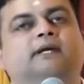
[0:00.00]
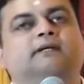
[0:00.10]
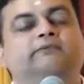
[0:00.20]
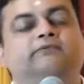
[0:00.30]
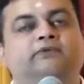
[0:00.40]

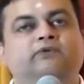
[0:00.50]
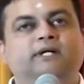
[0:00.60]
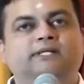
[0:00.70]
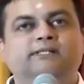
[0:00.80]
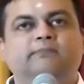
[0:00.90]
And if you
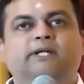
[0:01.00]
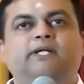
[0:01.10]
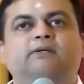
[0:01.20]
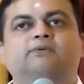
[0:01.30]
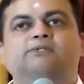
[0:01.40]
are
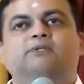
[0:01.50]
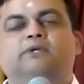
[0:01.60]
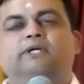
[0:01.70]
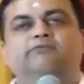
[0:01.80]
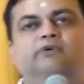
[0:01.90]
somebody who is
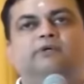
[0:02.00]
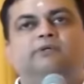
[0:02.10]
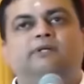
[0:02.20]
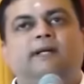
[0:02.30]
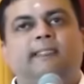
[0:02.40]
looking
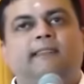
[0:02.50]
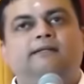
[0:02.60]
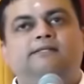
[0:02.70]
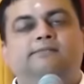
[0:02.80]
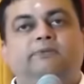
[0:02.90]
for
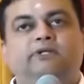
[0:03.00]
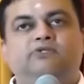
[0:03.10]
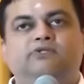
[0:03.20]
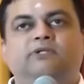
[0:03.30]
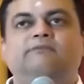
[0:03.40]

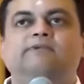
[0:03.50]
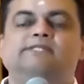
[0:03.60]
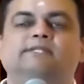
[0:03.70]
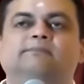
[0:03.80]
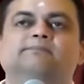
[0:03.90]
spiritual
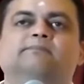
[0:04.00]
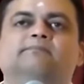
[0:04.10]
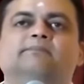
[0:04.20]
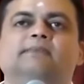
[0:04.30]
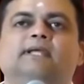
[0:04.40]
wisdom,
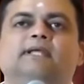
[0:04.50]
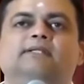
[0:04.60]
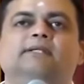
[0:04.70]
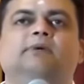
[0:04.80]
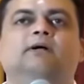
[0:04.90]

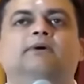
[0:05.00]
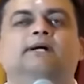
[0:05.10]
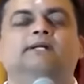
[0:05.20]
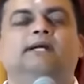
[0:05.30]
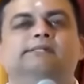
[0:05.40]
then
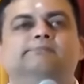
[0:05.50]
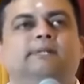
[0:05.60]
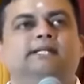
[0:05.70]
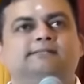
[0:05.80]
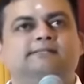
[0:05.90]
Bhagwan has
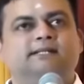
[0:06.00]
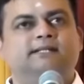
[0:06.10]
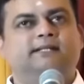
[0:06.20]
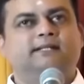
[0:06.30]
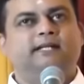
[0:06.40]
blessed
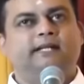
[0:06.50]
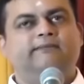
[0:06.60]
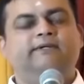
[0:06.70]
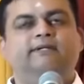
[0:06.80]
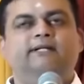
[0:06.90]

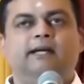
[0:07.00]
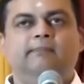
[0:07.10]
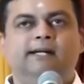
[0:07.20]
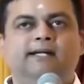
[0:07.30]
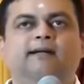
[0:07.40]
everyone
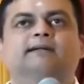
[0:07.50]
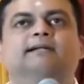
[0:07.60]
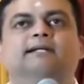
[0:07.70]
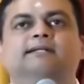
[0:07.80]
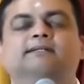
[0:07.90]

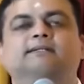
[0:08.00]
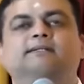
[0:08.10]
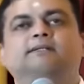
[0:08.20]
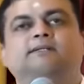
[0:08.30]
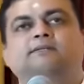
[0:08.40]
abundantly
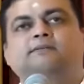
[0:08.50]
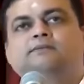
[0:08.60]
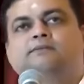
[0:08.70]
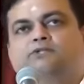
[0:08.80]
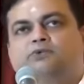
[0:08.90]

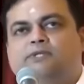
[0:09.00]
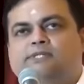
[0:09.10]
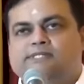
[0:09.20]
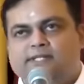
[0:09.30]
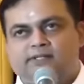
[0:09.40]
through
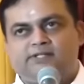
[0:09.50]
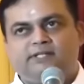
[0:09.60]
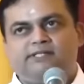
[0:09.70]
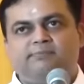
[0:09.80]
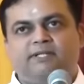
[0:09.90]
his
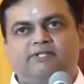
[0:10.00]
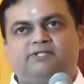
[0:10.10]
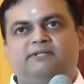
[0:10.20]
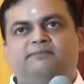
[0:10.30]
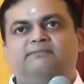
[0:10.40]
darshan,
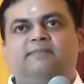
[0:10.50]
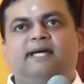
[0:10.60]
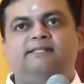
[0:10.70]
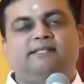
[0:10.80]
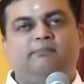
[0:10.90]
sparshan
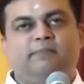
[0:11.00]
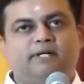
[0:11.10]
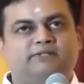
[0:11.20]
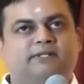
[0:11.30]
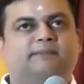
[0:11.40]
and
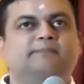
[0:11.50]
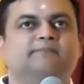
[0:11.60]
sambhashan.